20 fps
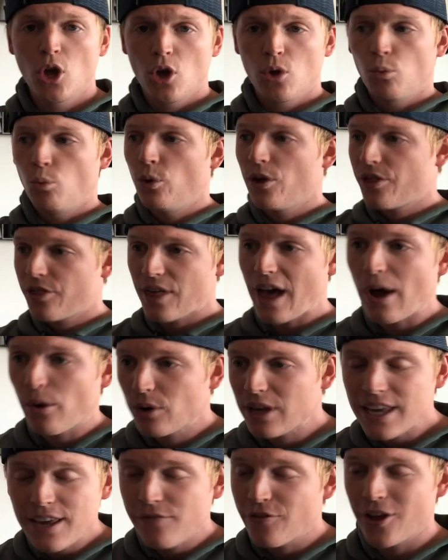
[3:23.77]

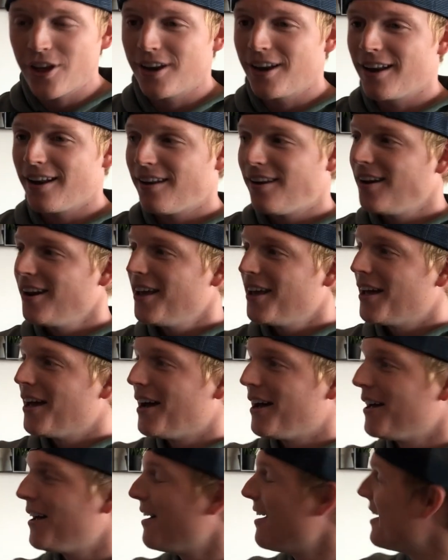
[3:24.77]
without even
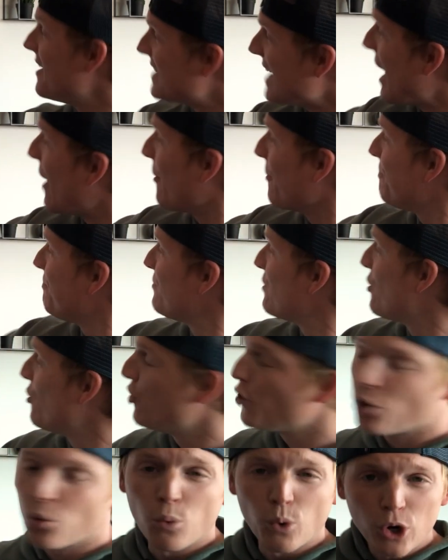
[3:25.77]
a doubt,
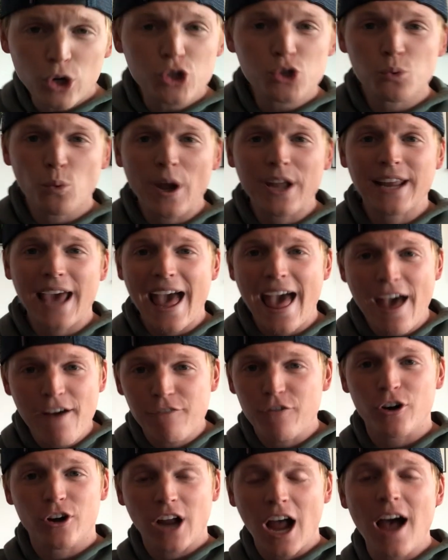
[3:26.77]
the worst way to
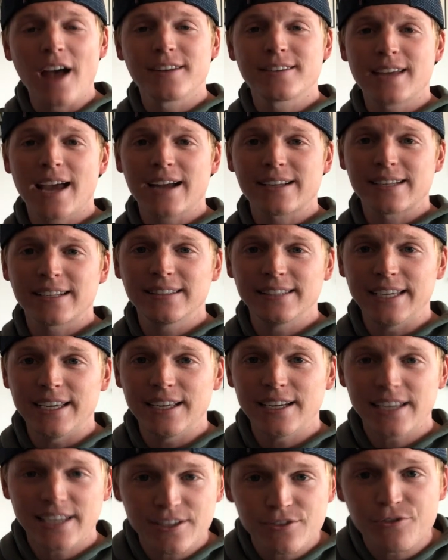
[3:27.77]
ever contact a
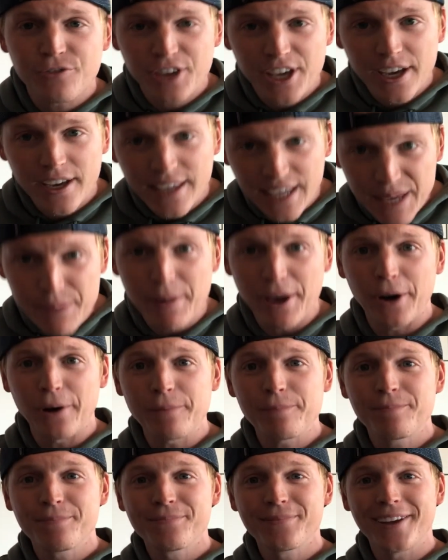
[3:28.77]
lead is via email,
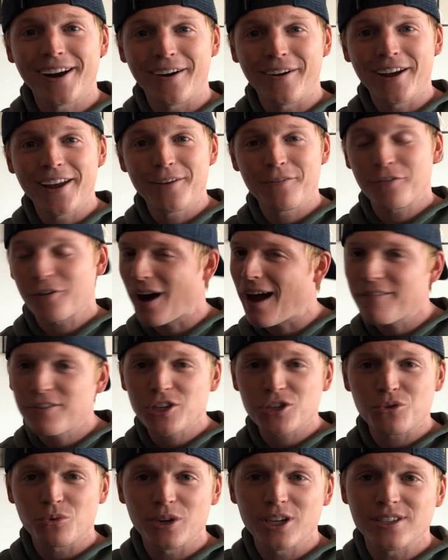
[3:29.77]
all right, for
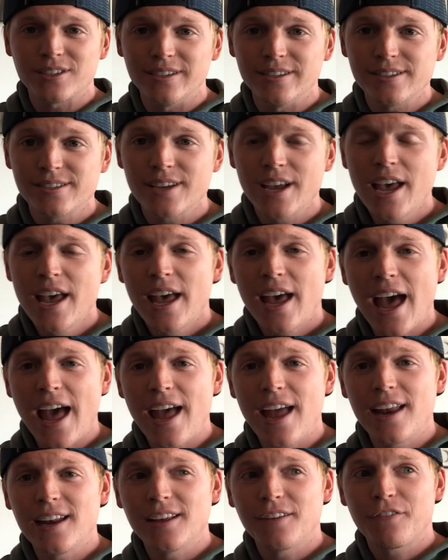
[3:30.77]
obvious reasons.
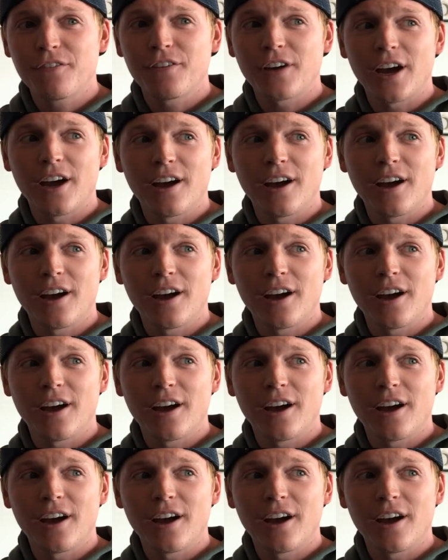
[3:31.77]
And if